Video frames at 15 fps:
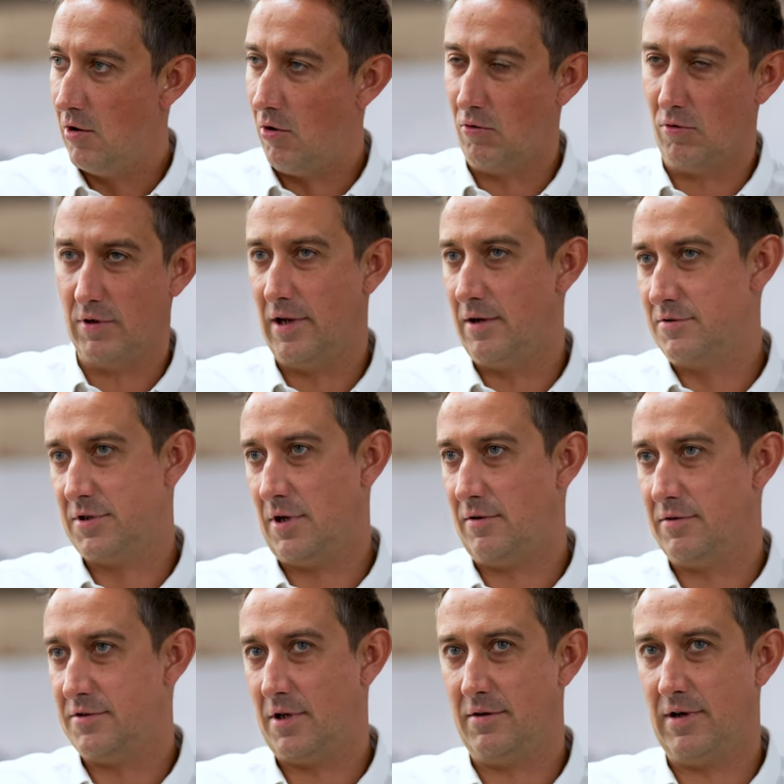Or let's
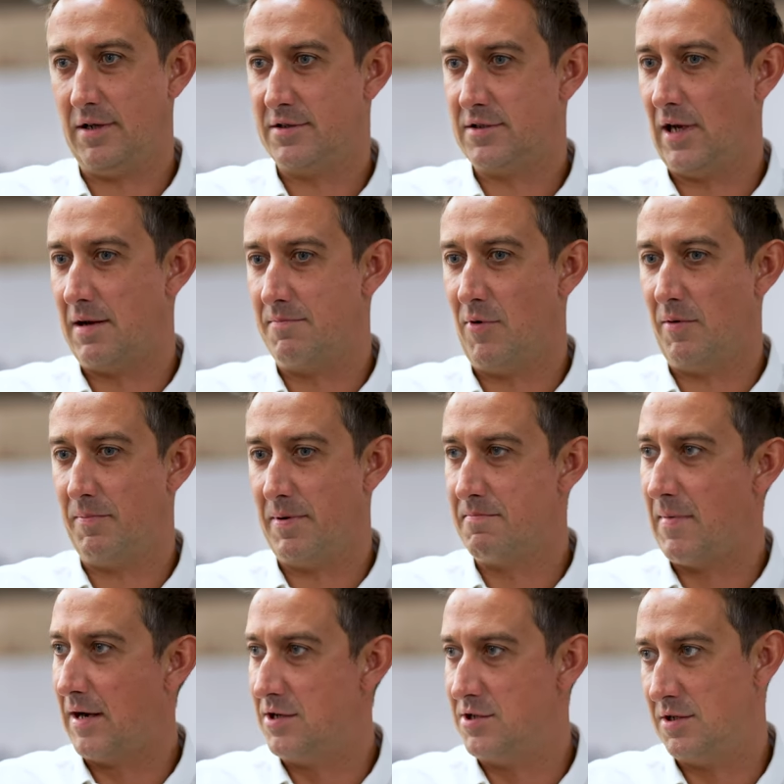say it might be
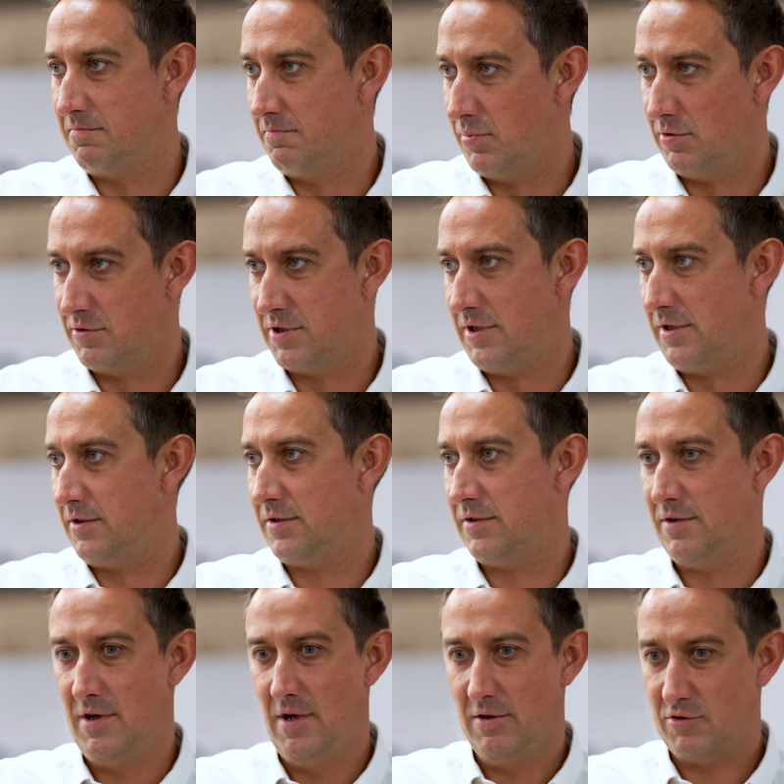managing
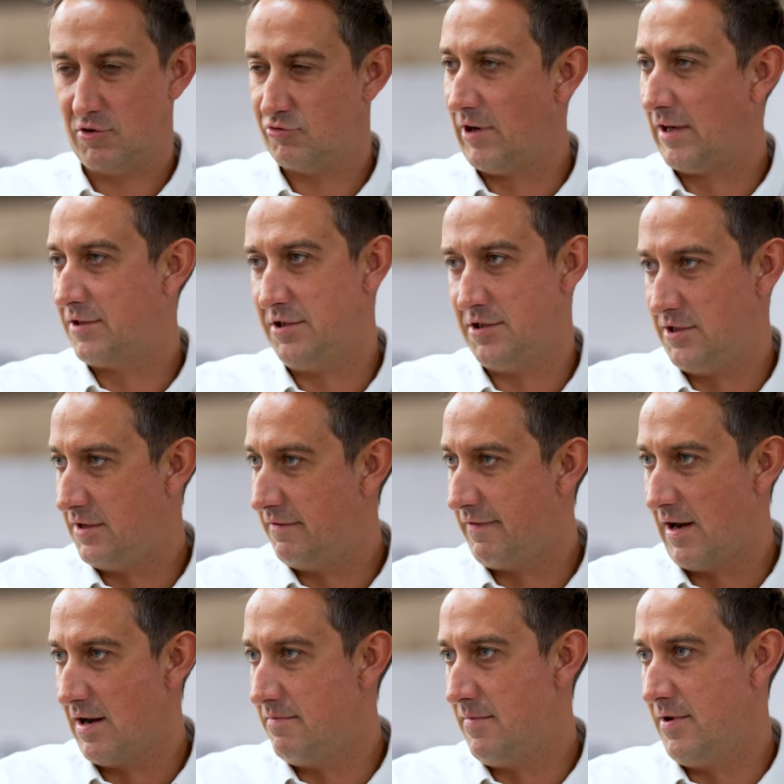budgets, strategy
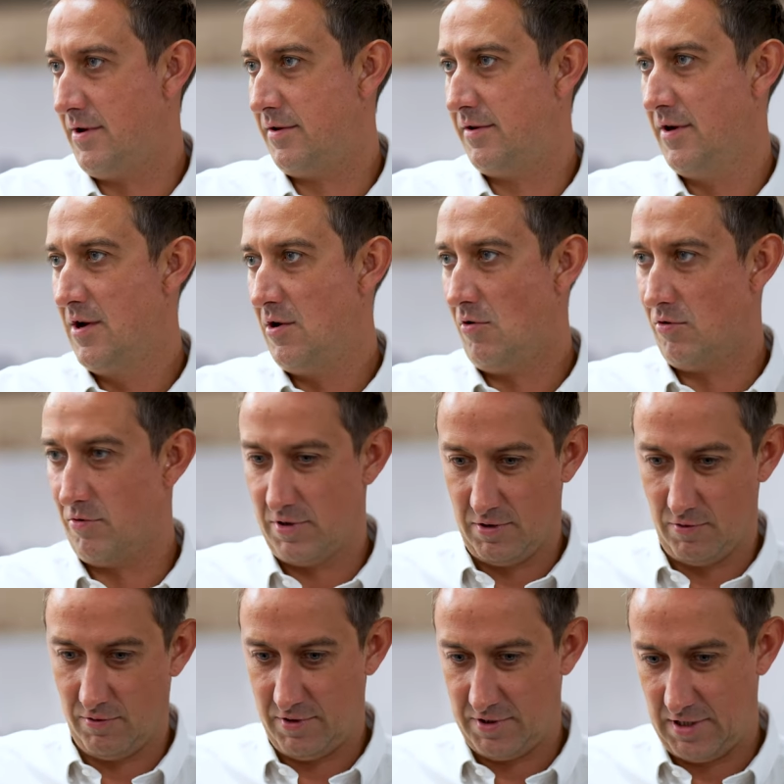development, or
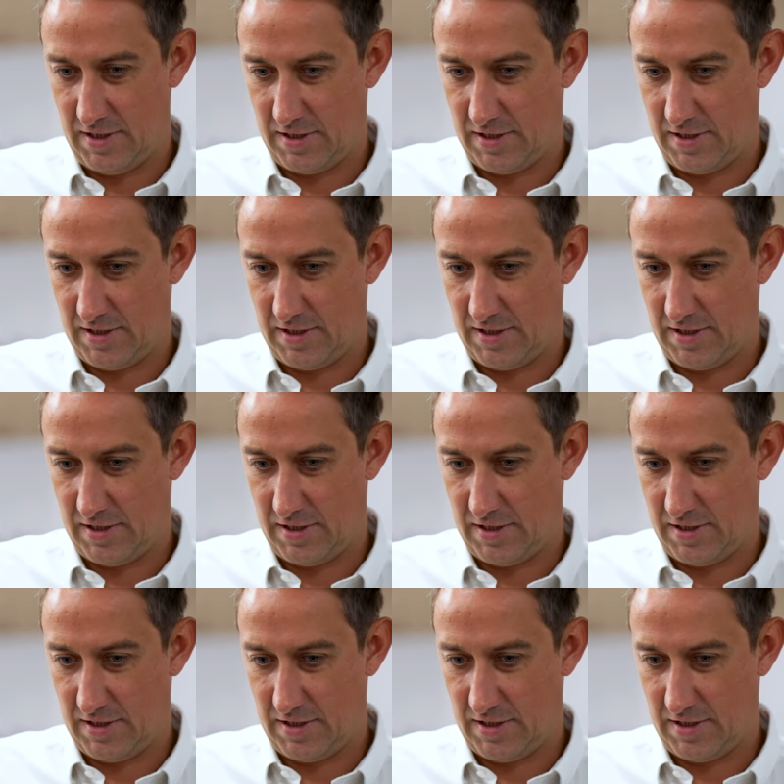is